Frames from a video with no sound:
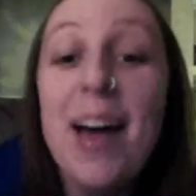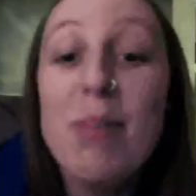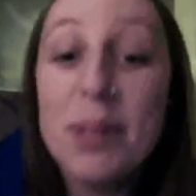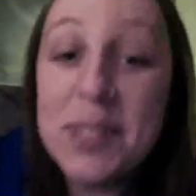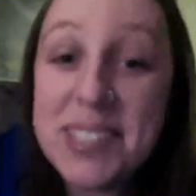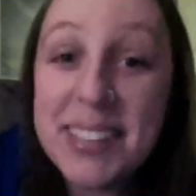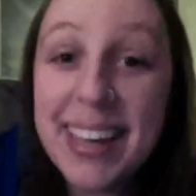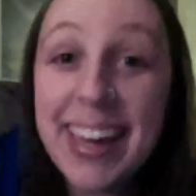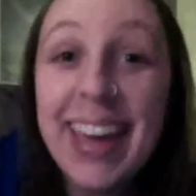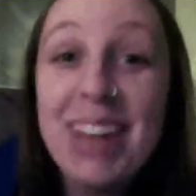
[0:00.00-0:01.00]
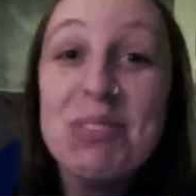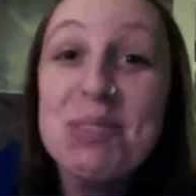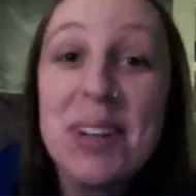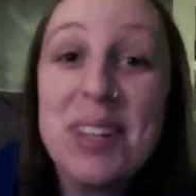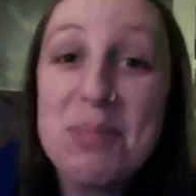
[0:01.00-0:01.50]
personally, it
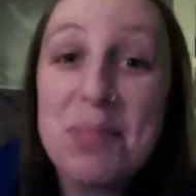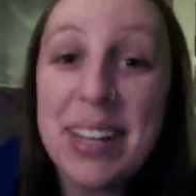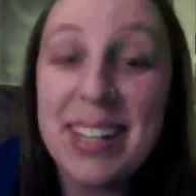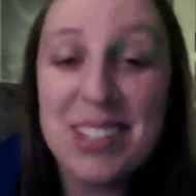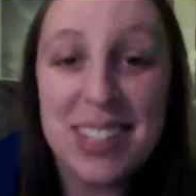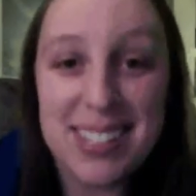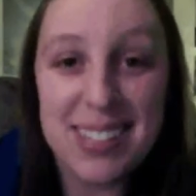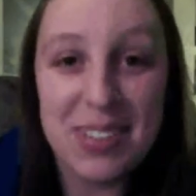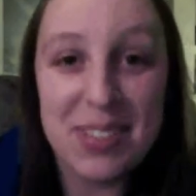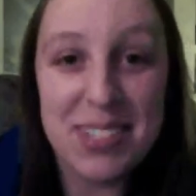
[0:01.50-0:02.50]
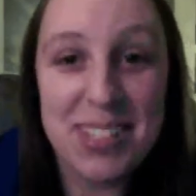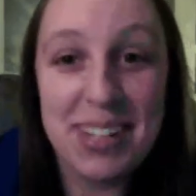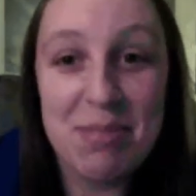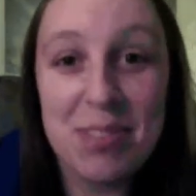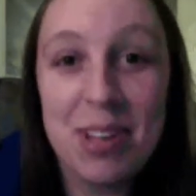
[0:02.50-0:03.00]
was one of the prettiest shots I've ever
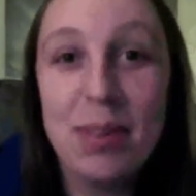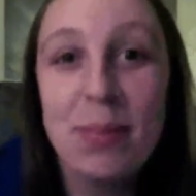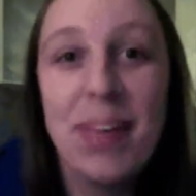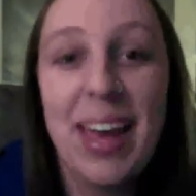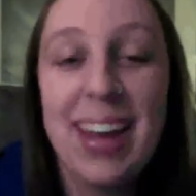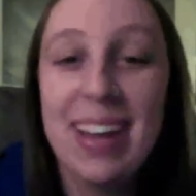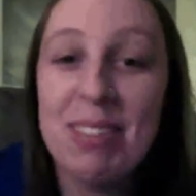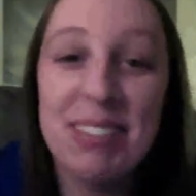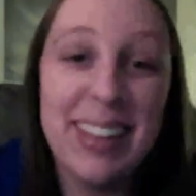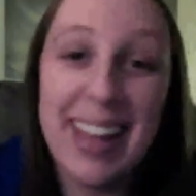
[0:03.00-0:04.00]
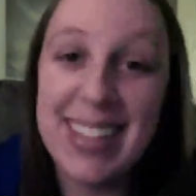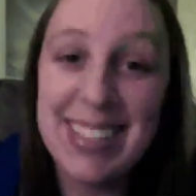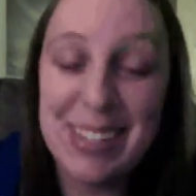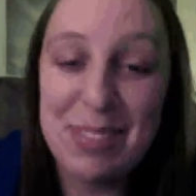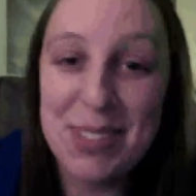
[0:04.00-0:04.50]
seen him film. And it only
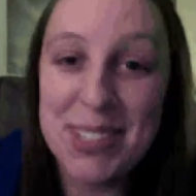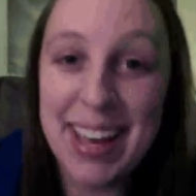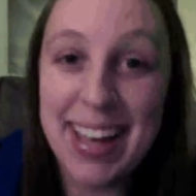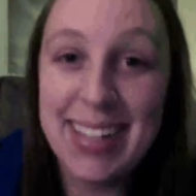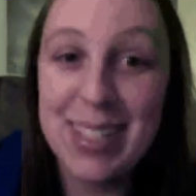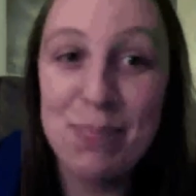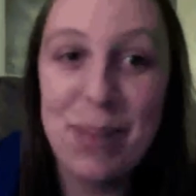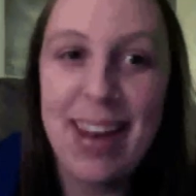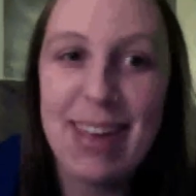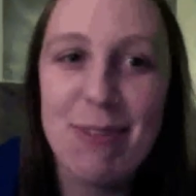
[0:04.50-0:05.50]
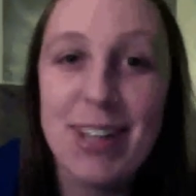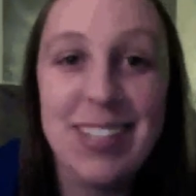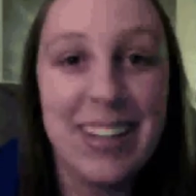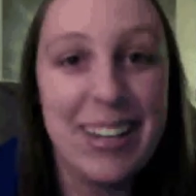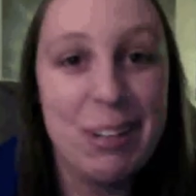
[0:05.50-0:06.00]
lasted a few seconds, but it
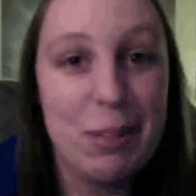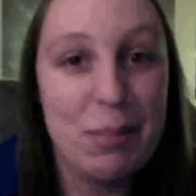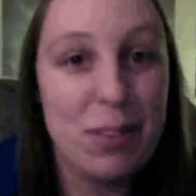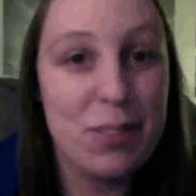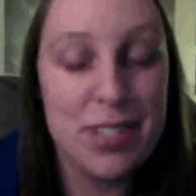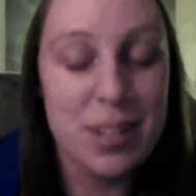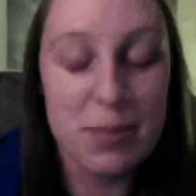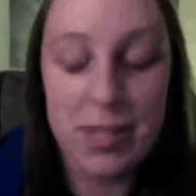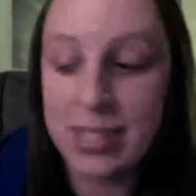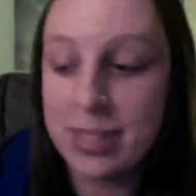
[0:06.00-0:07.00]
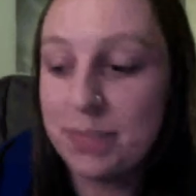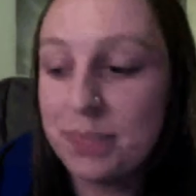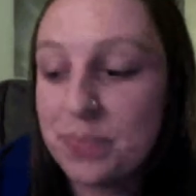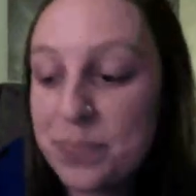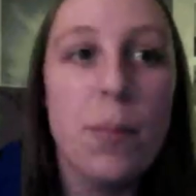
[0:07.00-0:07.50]
resonated with me for some reason.
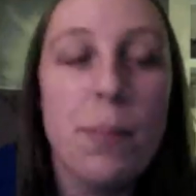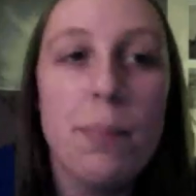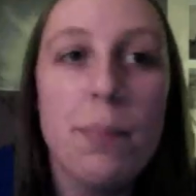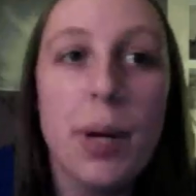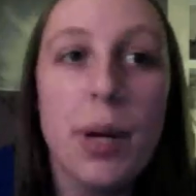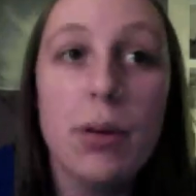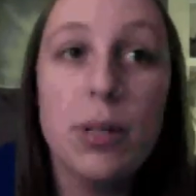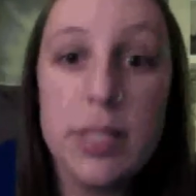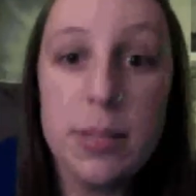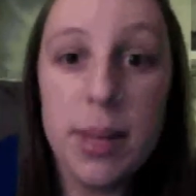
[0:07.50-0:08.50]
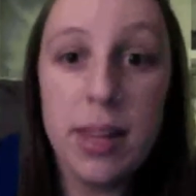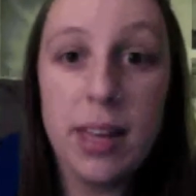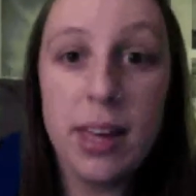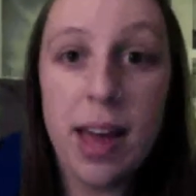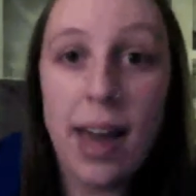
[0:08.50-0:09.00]
But
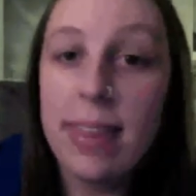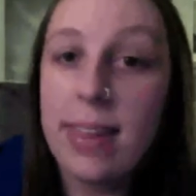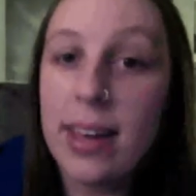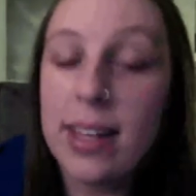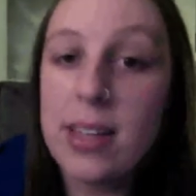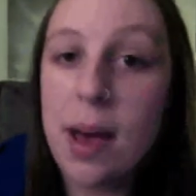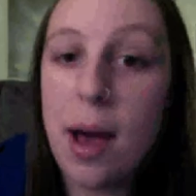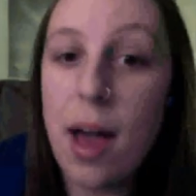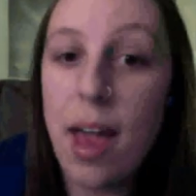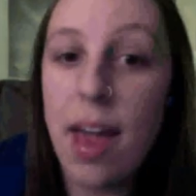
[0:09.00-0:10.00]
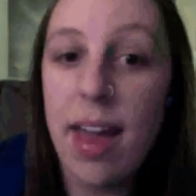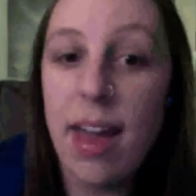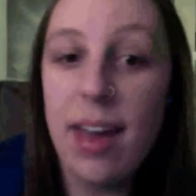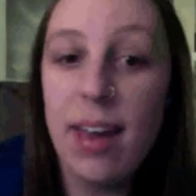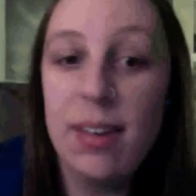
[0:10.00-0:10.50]
ultimately, I think it's
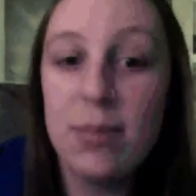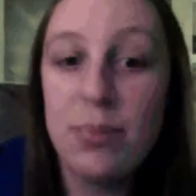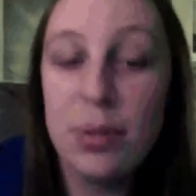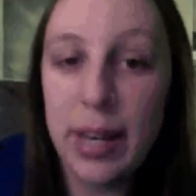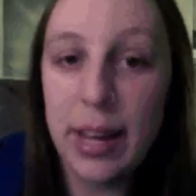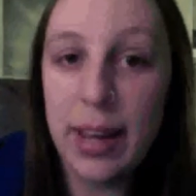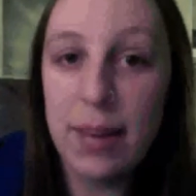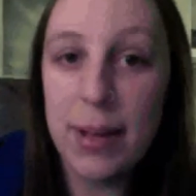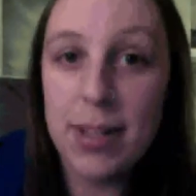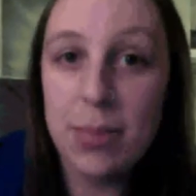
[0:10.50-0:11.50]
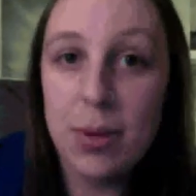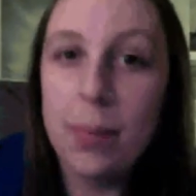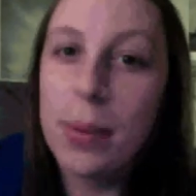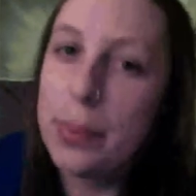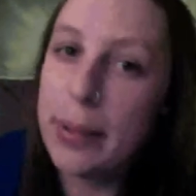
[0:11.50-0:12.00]
a pretty commendable
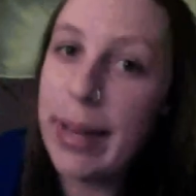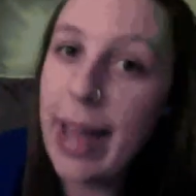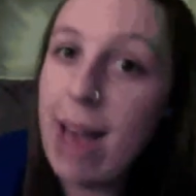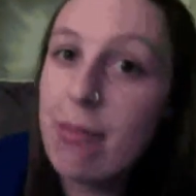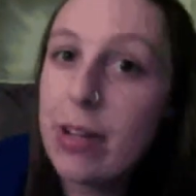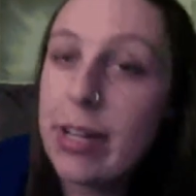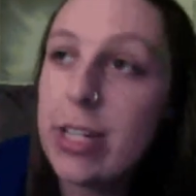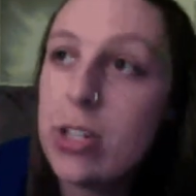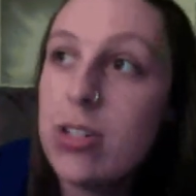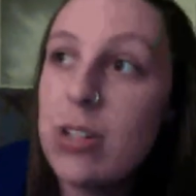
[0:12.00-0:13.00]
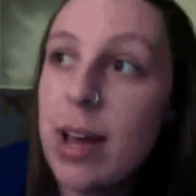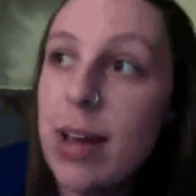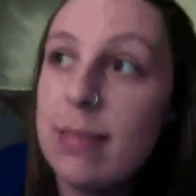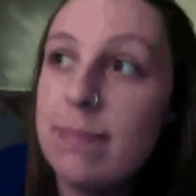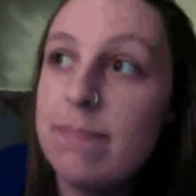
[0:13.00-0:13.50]
but pretty average
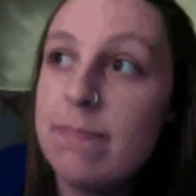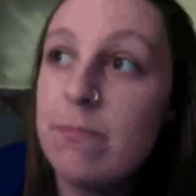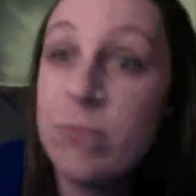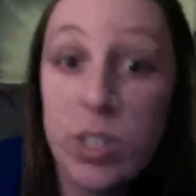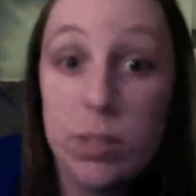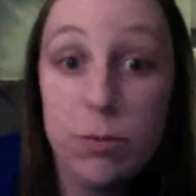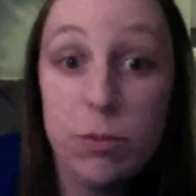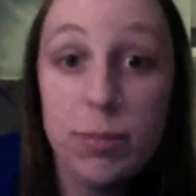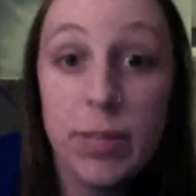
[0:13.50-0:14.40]
um, film from